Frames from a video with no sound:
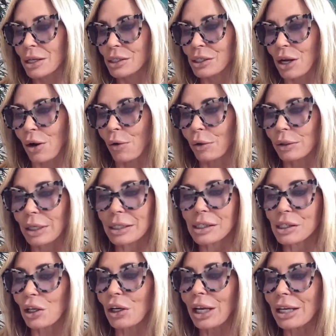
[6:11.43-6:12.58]
So
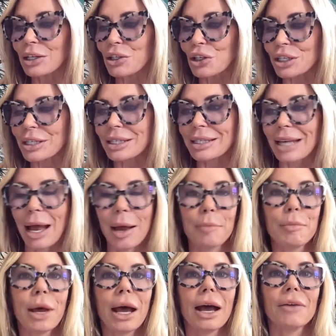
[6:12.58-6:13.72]
let's look at just
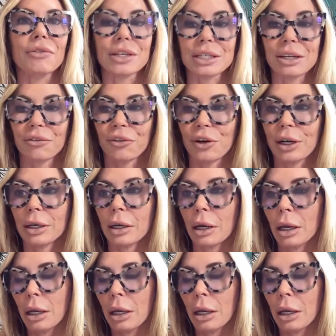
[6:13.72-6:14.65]
some of the different